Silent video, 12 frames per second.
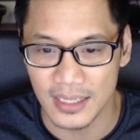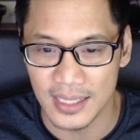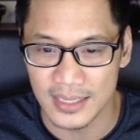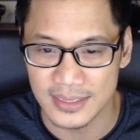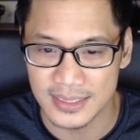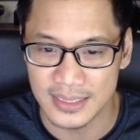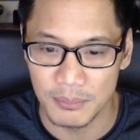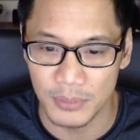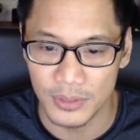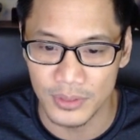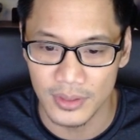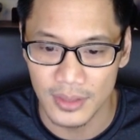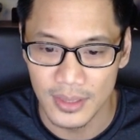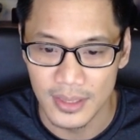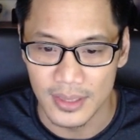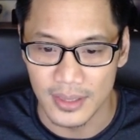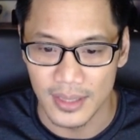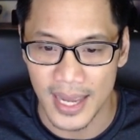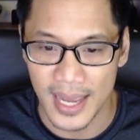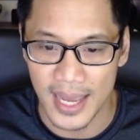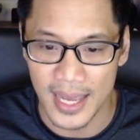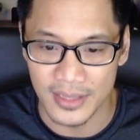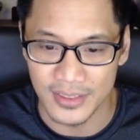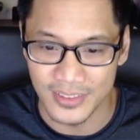symbol.
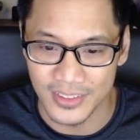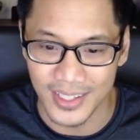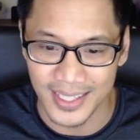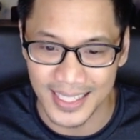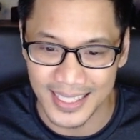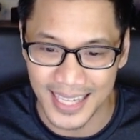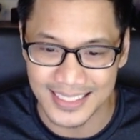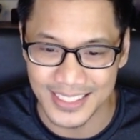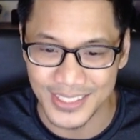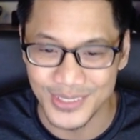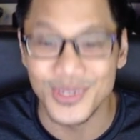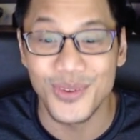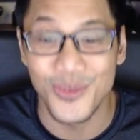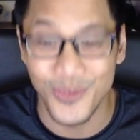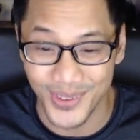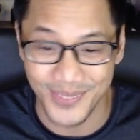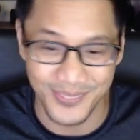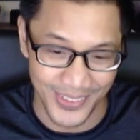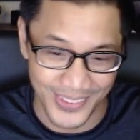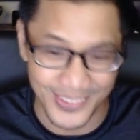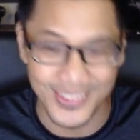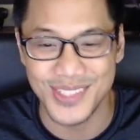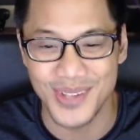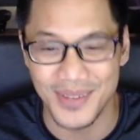And look, it has a unicorn for
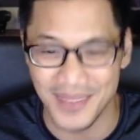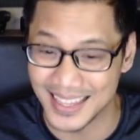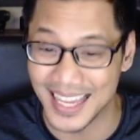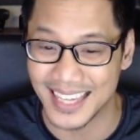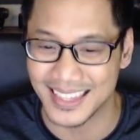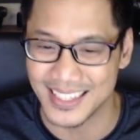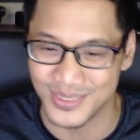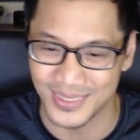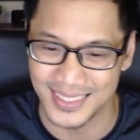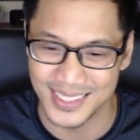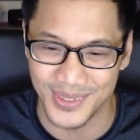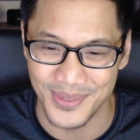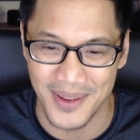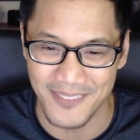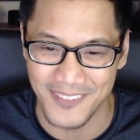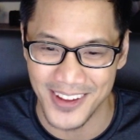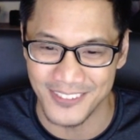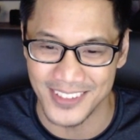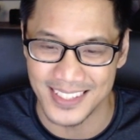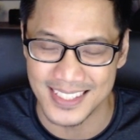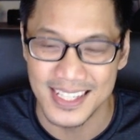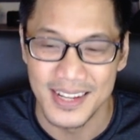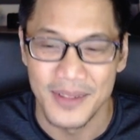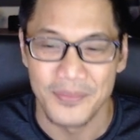Uniswap. I like this one. This is one of my
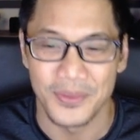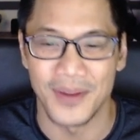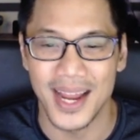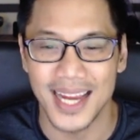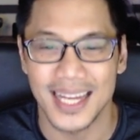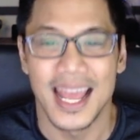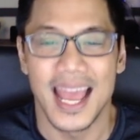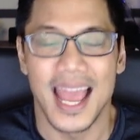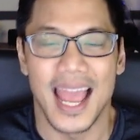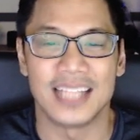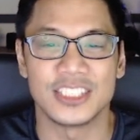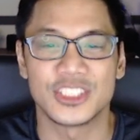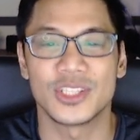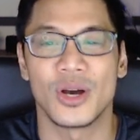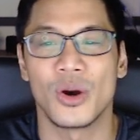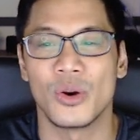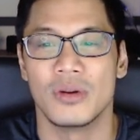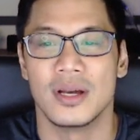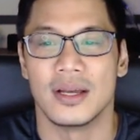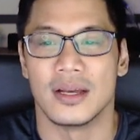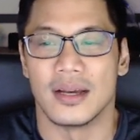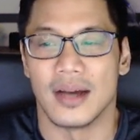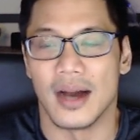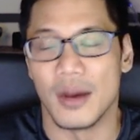favorites, right? And so
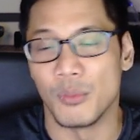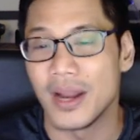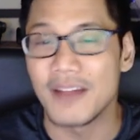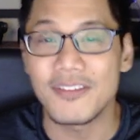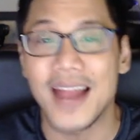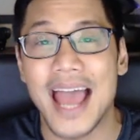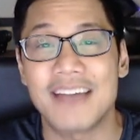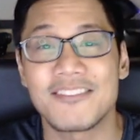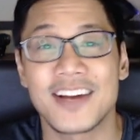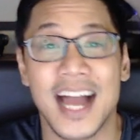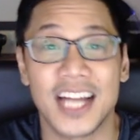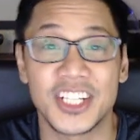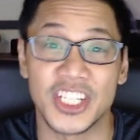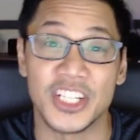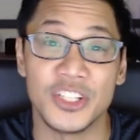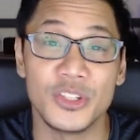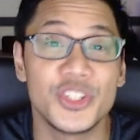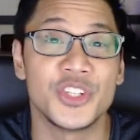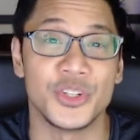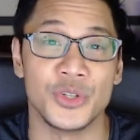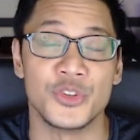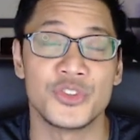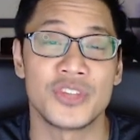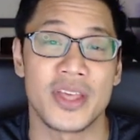whatever Aavegotchi you
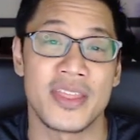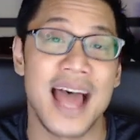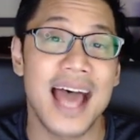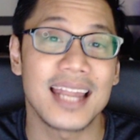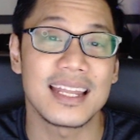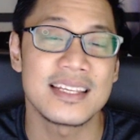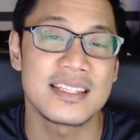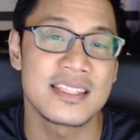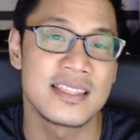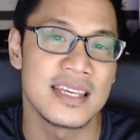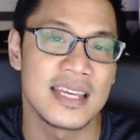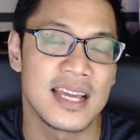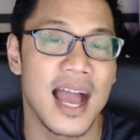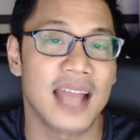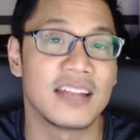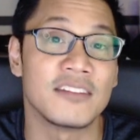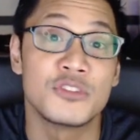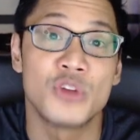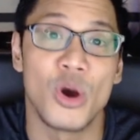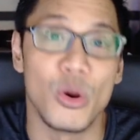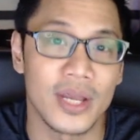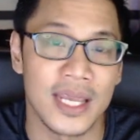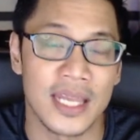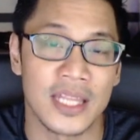choose, that is the kind of
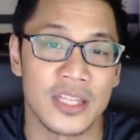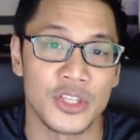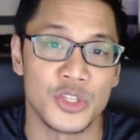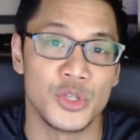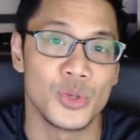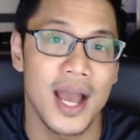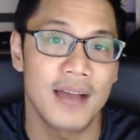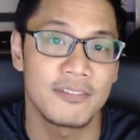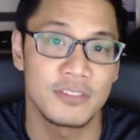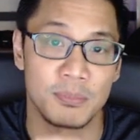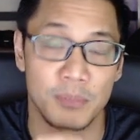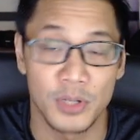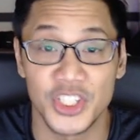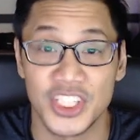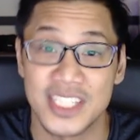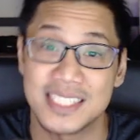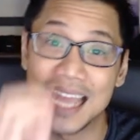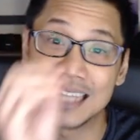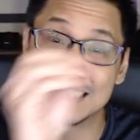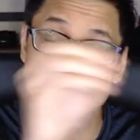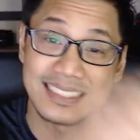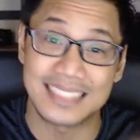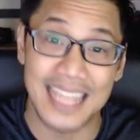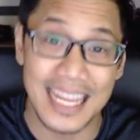token you have to purchase and
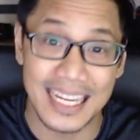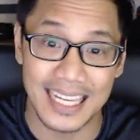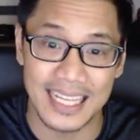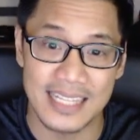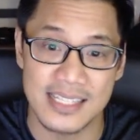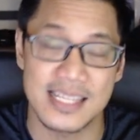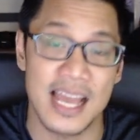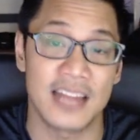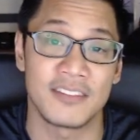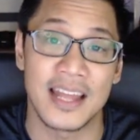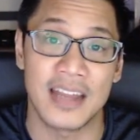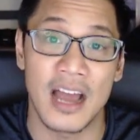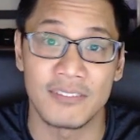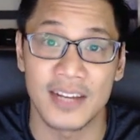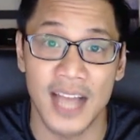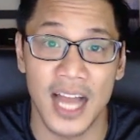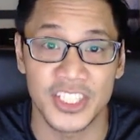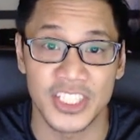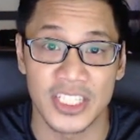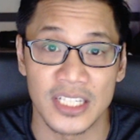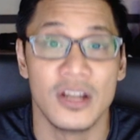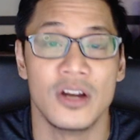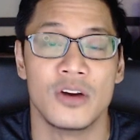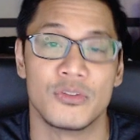stake inside of that Aavegotchi
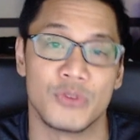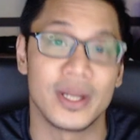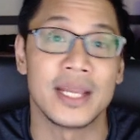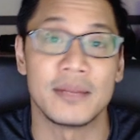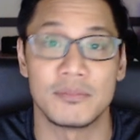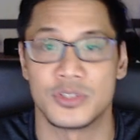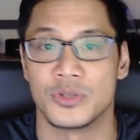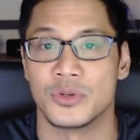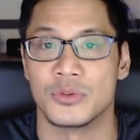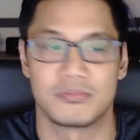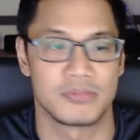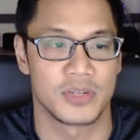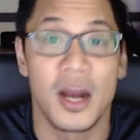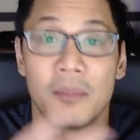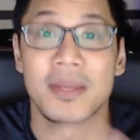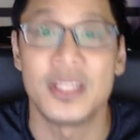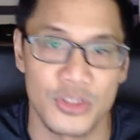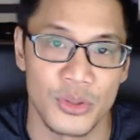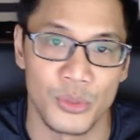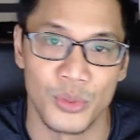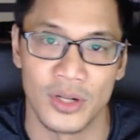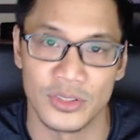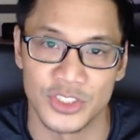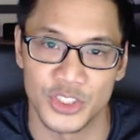for him to come into the
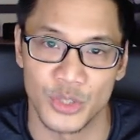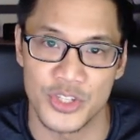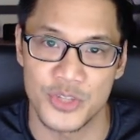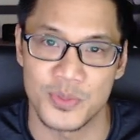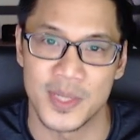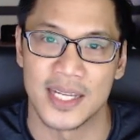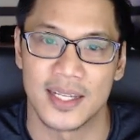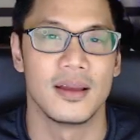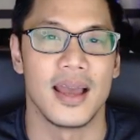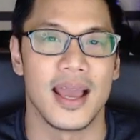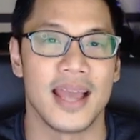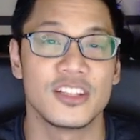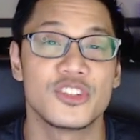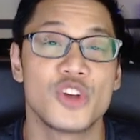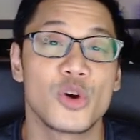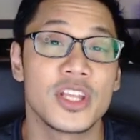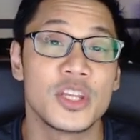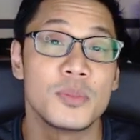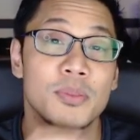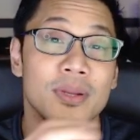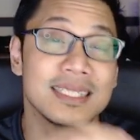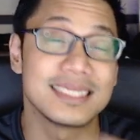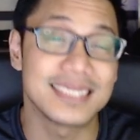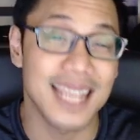world, so to speak. And the token you put
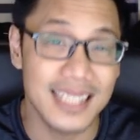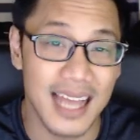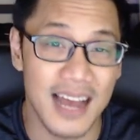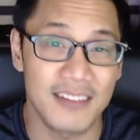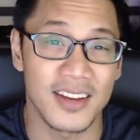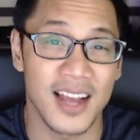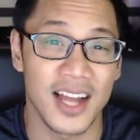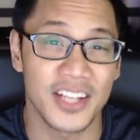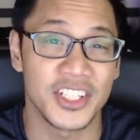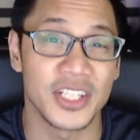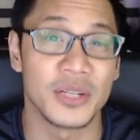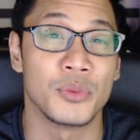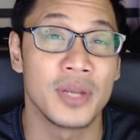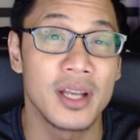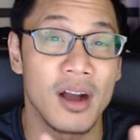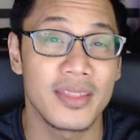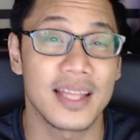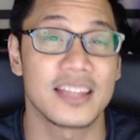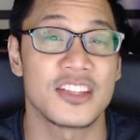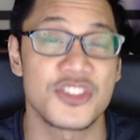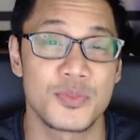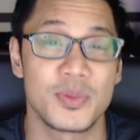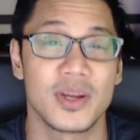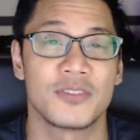inside the Aavegotchi, we call that the
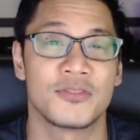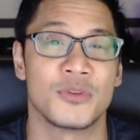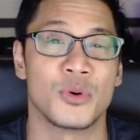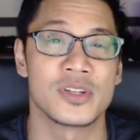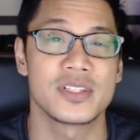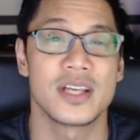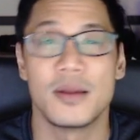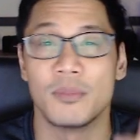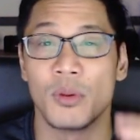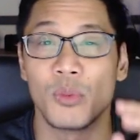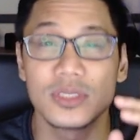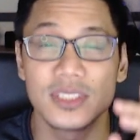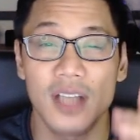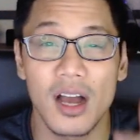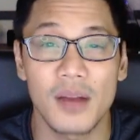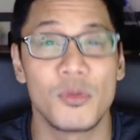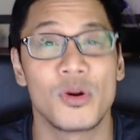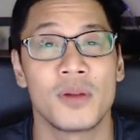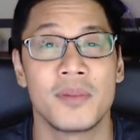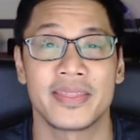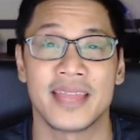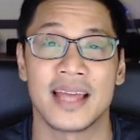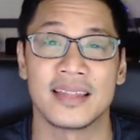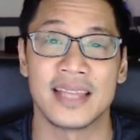Spirit Force, but we'll talk more
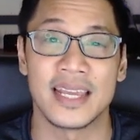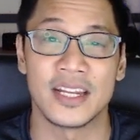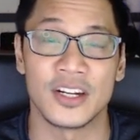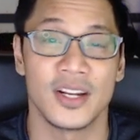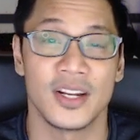about that later.